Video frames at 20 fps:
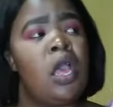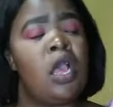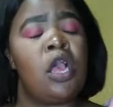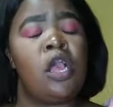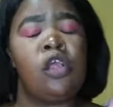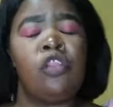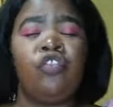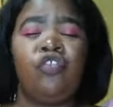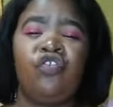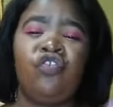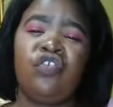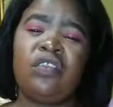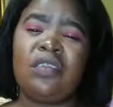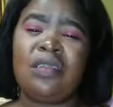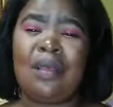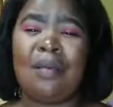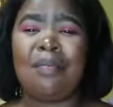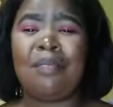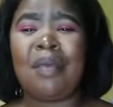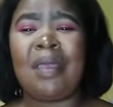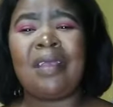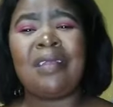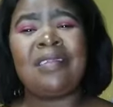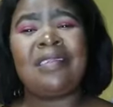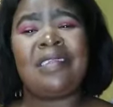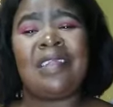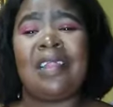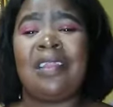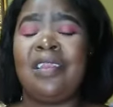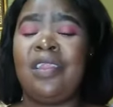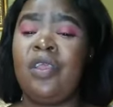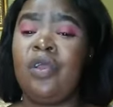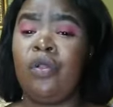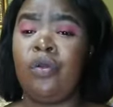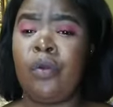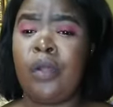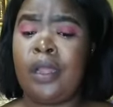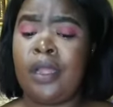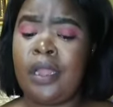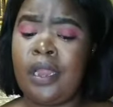Can't you just come back Sunday
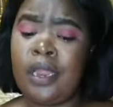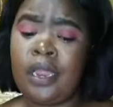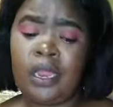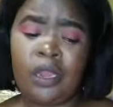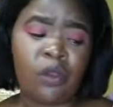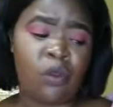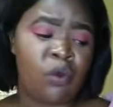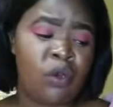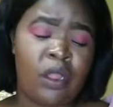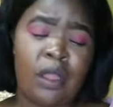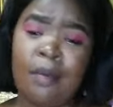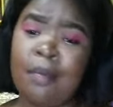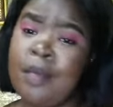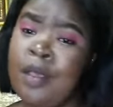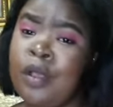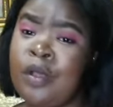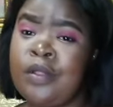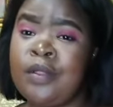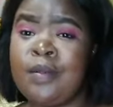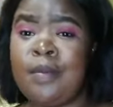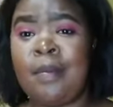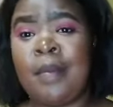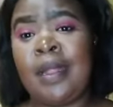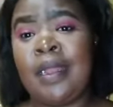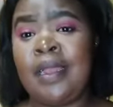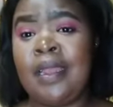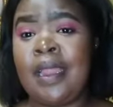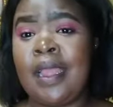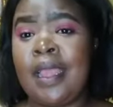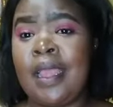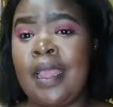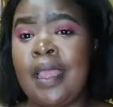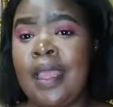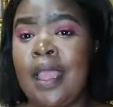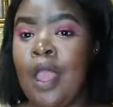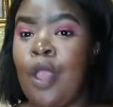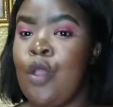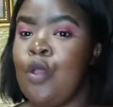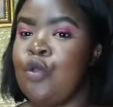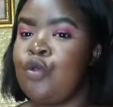already? Don't come back on Monday.
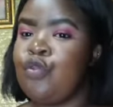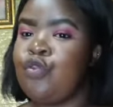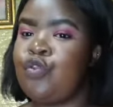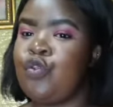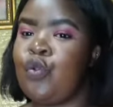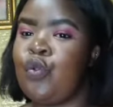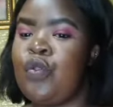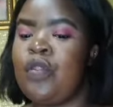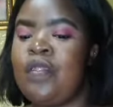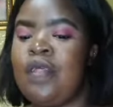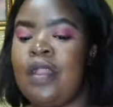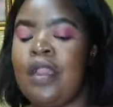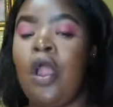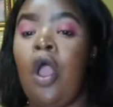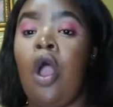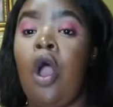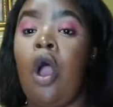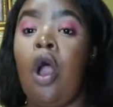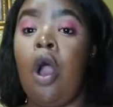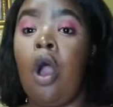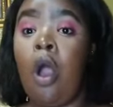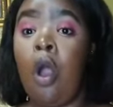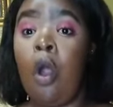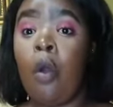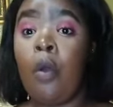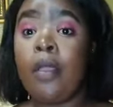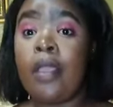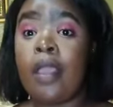So that, oh